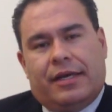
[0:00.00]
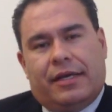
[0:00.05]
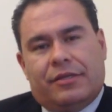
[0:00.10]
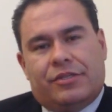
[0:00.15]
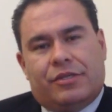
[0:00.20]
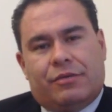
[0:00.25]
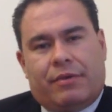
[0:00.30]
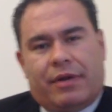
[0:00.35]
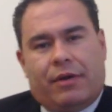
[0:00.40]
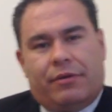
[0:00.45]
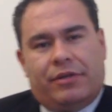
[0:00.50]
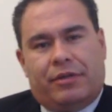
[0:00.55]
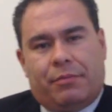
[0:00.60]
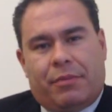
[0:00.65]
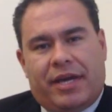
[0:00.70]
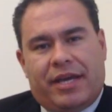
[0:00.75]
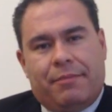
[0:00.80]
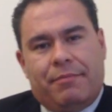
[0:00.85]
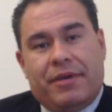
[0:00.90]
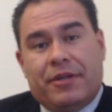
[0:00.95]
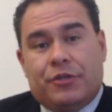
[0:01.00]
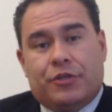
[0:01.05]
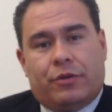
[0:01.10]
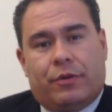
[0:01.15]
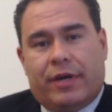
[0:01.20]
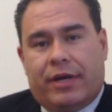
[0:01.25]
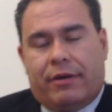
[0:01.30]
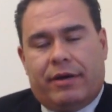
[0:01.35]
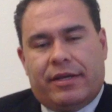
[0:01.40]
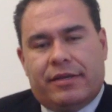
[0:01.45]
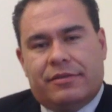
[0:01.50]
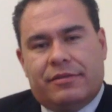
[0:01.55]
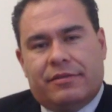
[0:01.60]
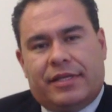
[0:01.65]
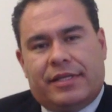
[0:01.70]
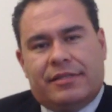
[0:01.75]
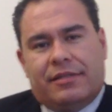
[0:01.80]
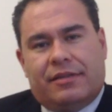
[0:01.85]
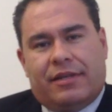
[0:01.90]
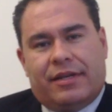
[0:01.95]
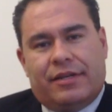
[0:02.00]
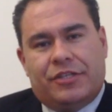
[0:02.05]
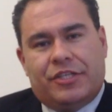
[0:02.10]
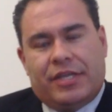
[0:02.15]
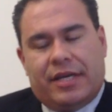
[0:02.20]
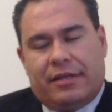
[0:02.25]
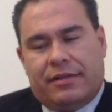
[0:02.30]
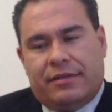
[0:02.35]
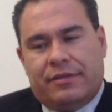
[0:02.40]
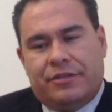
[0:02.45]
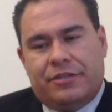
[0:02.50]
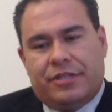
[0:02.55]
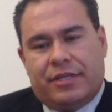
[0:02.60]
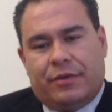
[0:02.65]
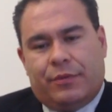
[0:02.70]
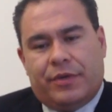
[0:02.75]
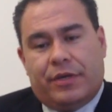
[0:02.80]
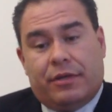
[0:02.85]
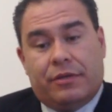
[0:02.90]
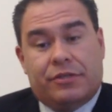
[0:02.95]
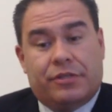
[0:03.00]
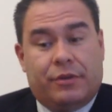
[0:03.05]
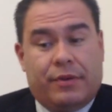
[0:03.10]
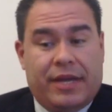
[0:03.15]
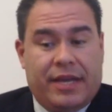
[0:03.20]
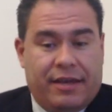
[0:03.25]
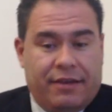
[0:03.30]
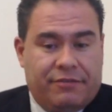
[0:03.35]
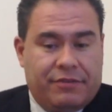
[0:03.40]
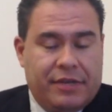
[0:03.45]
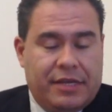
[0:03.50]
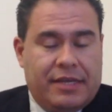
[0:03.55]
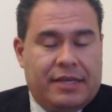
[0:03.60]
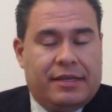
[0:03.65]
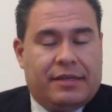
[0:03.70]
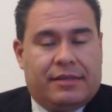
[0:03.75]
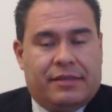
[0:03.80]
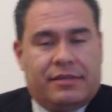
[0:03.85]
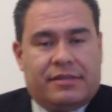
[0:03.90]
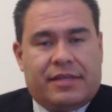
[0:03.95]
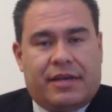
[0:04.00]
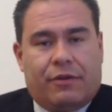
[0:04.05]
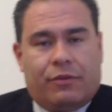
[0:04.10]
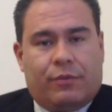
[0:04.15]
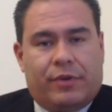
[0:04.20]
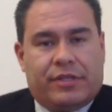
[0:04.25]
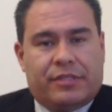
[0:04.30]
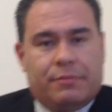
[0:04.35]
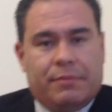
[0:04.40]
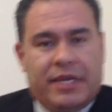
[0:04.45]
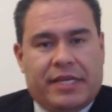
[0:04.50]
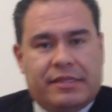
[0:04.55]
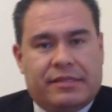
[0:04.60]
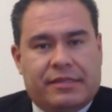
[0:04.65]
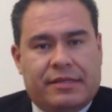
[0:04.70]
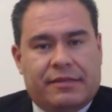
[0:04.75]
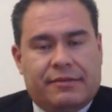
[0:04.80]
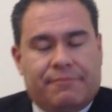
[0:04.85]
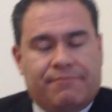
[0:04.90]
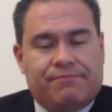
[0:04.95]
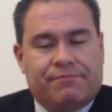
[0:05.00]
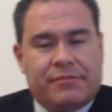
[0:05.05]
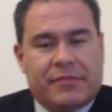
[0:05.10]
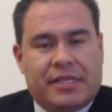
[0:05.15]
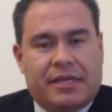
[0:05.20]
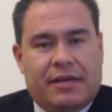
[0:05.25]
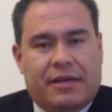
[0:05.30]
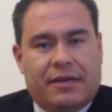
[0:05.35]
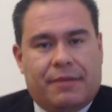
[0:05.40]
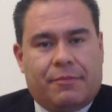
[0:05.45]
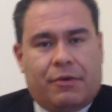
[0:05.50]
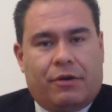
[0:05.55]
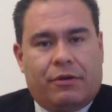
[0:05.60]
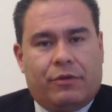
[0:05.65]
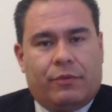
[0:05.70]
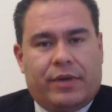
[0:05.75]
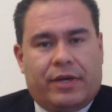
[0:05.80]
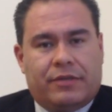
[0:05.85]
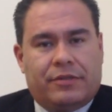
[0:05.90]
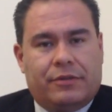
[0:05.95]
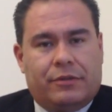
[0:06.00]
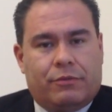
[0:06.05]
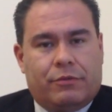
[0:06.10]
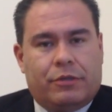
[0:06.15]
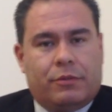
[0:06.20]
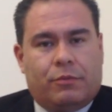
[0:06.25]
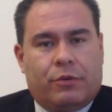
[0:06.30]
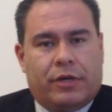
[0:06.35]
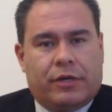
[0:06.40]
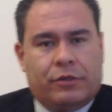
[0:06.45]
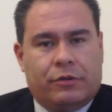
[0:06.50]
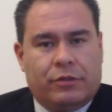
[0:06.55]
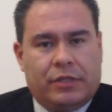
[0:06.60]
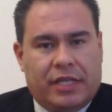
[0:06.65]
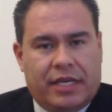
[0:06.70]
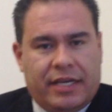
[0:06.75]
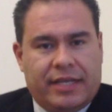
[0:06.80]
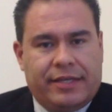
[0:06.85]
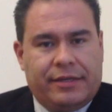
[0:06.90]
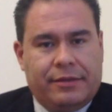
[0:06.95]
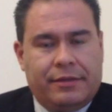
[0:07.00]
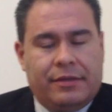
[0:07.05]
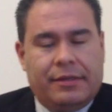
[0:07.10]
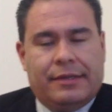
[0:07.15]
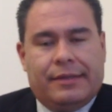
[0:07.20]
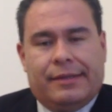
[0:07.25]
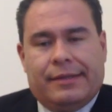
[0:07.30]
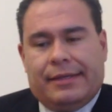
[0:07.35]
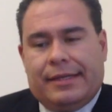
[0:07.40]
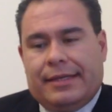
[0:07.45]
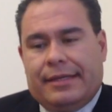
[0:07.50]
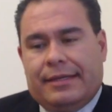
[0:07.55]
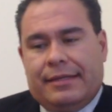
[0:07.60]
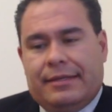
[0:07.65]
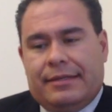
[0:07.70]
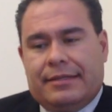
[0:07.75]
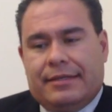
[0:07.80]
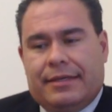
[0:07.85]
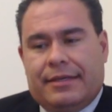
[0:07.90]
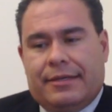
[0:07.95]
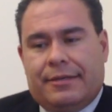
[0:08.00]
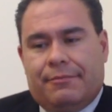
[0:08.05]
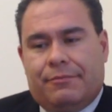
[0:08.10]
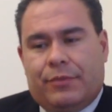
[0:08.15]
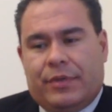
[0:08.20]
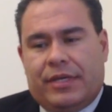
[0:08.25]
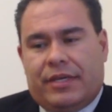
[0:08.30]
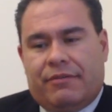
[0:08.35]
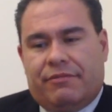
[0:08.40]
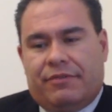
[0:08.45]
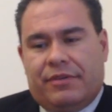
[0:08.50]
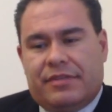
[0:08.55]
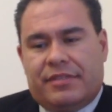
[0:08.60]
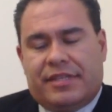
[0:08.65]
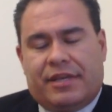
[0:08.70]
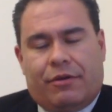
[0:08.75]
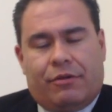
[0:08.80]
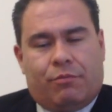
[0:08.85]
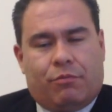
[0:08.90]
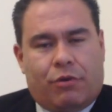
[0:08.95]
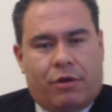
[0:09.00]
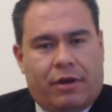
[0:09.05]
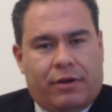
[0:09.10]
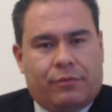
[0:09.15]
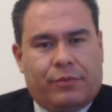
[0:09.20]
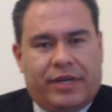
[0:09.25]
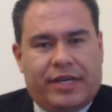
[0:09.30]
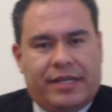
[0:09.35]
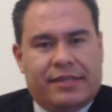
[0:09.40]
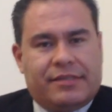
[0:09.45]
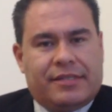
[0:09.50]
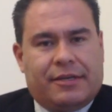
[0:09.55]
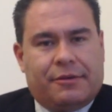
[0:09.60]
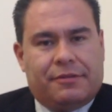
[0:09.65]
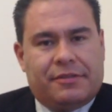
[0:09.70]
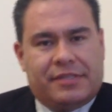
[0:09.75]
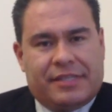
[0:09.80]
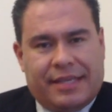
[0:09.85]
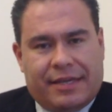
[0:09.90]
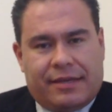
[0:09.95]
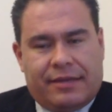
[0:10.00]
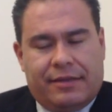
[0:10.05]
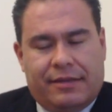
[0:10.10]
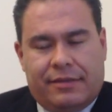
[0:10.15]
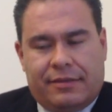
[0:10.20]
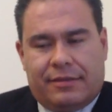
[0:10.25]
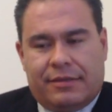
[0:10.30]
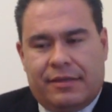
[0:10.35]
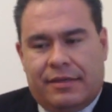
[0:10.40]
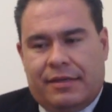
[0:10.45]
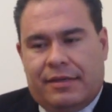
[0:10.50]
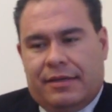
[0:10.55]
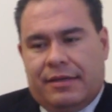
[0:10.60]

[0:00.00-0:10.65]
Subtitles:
surrounded by a metro area, so that's a lot of challenge. We also have the Southwest Mesa, all the way out to the Rio Puerto line, and we have South Broadway, South 2nd,